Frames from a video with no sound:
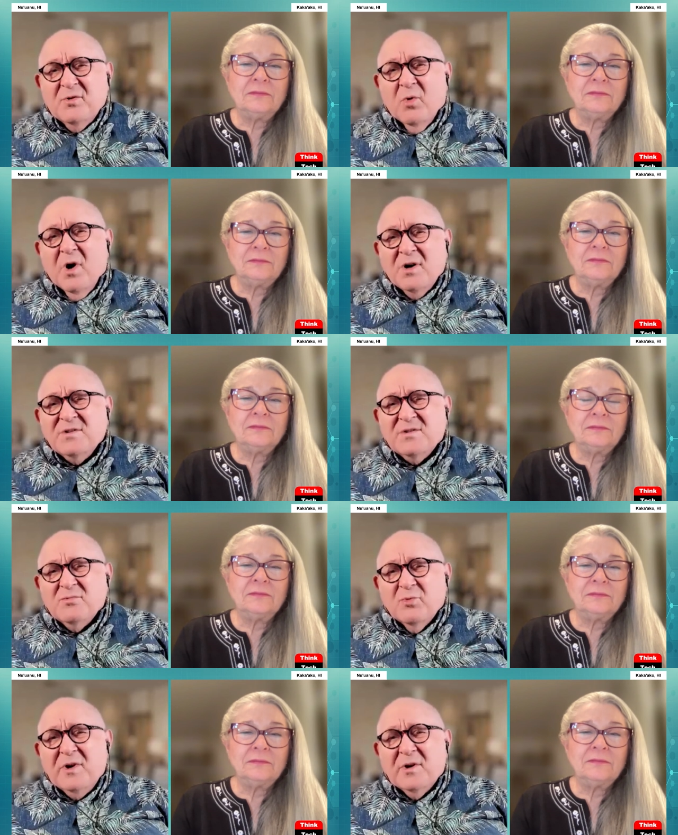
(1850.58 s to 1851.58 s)
Speaker 1: she was
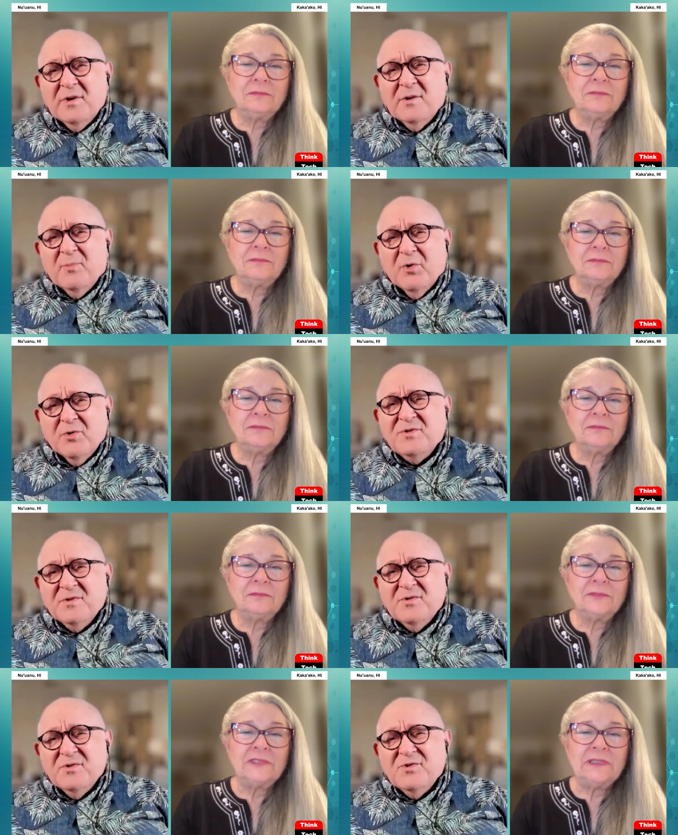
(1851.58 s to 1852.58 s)
really the
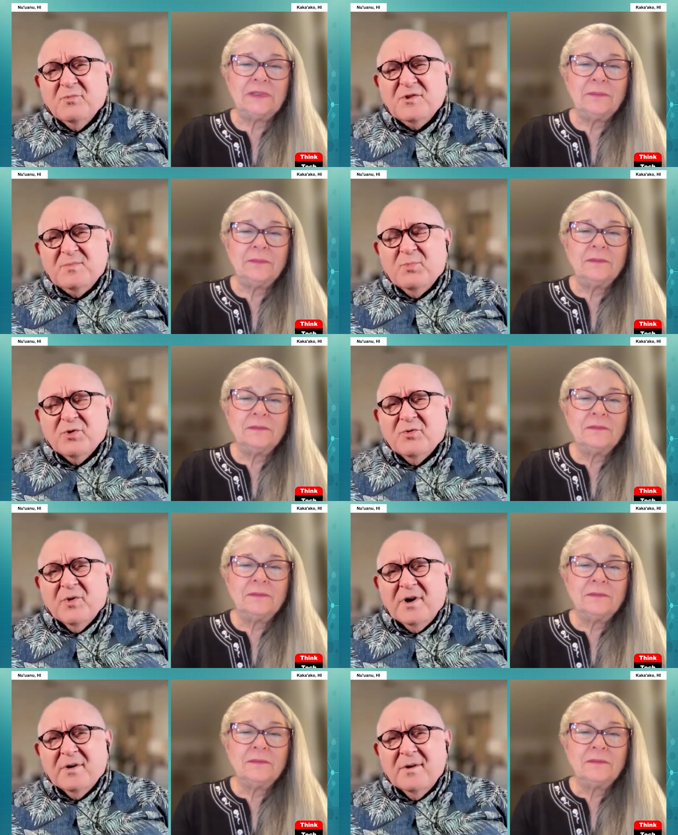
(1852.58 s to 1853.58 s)
person she was
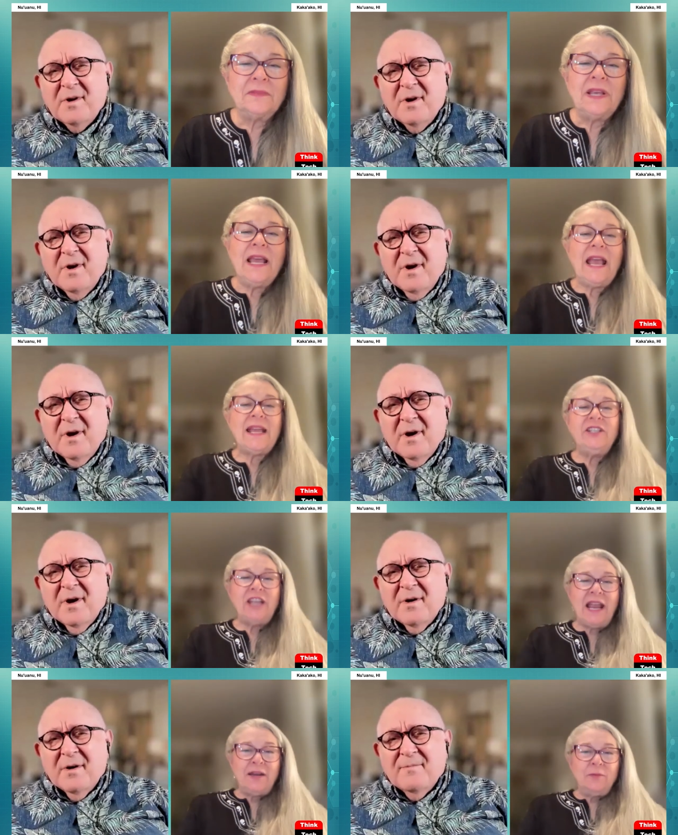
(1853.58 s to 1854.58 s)
portraying.
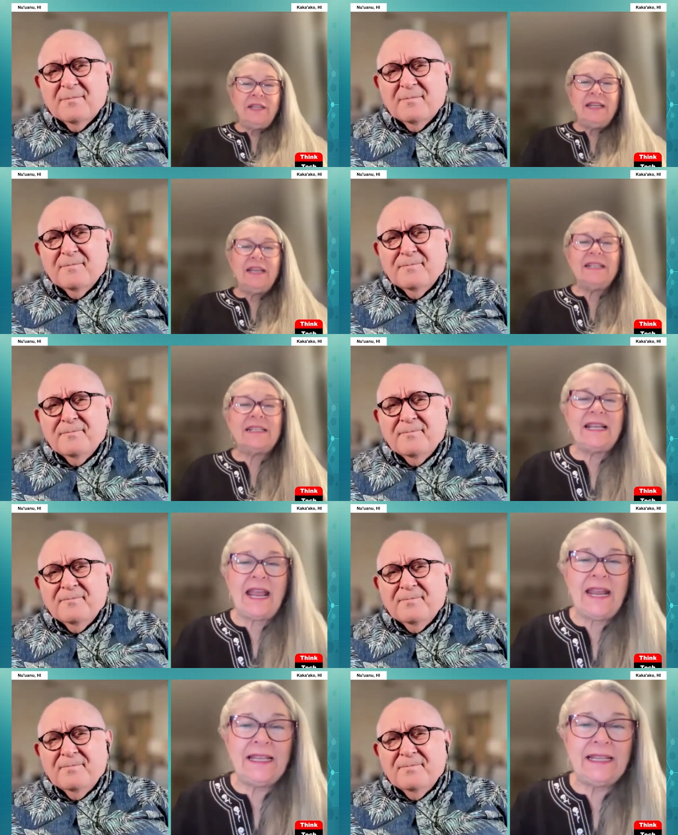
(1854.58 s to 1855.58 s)
Speaker 2: And, and Jay, we didn't
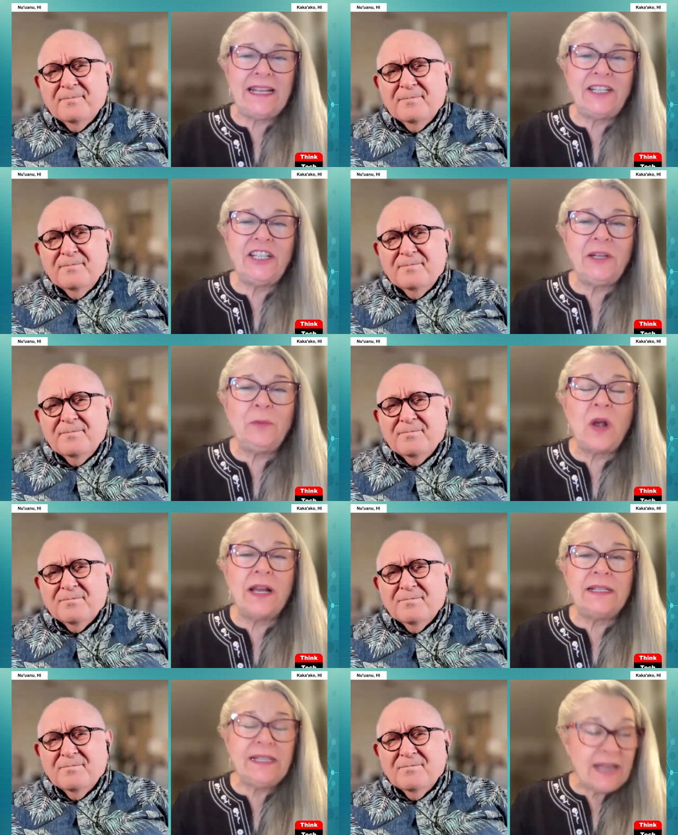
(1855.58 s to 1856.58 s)
say that she
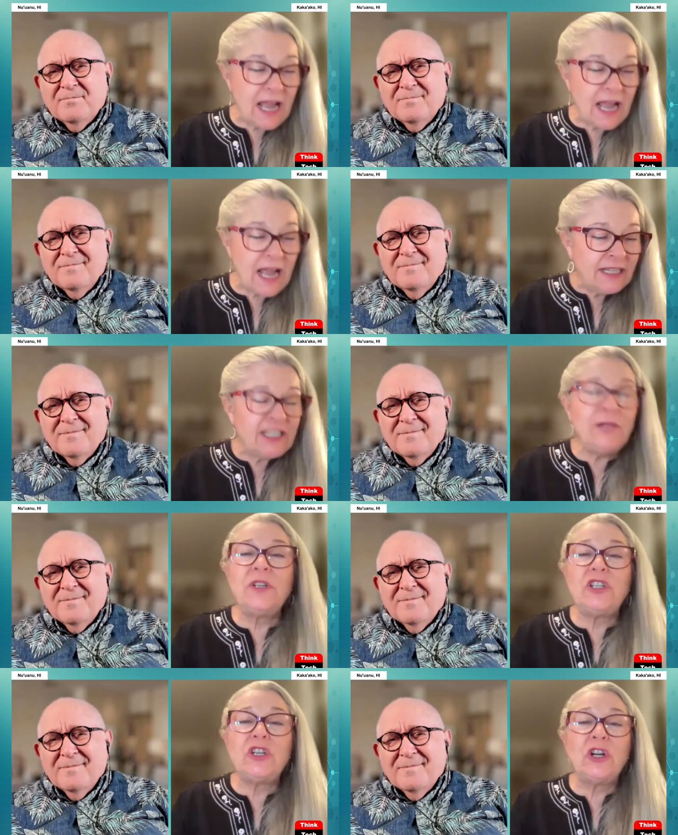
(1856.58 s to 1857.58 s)
was not, she
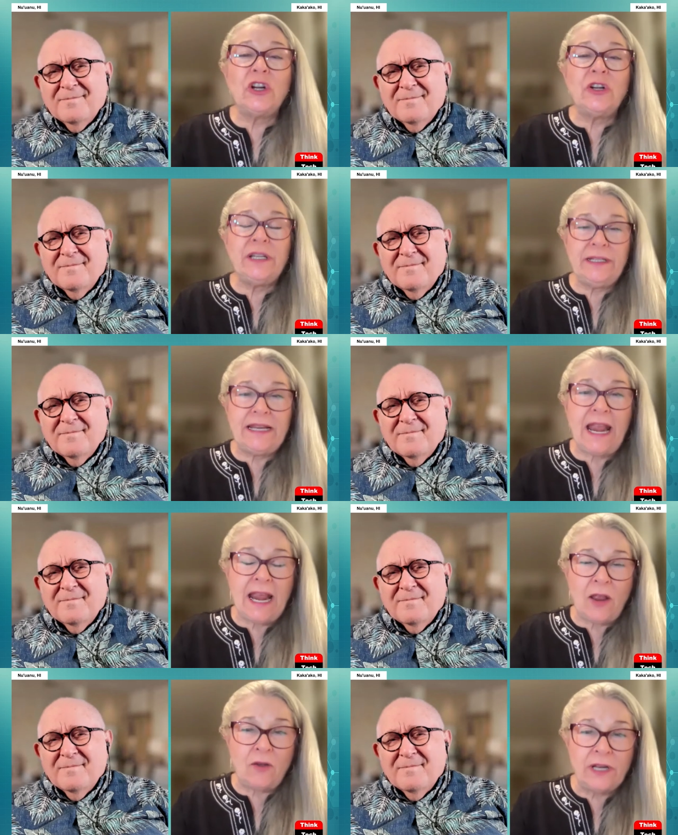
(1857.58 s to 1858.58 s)
was turned
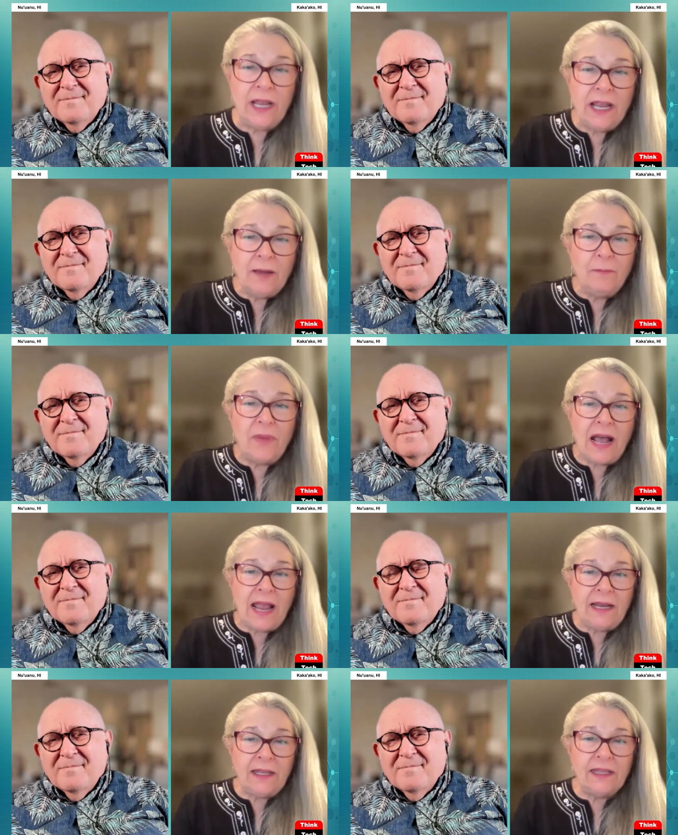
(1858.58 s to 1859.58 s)
down
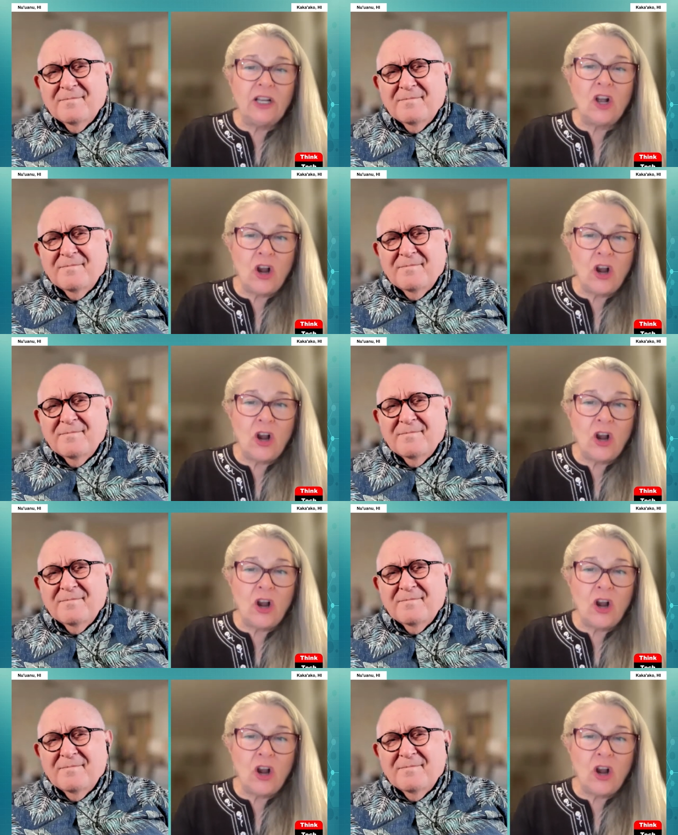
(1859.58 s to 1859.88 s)
by the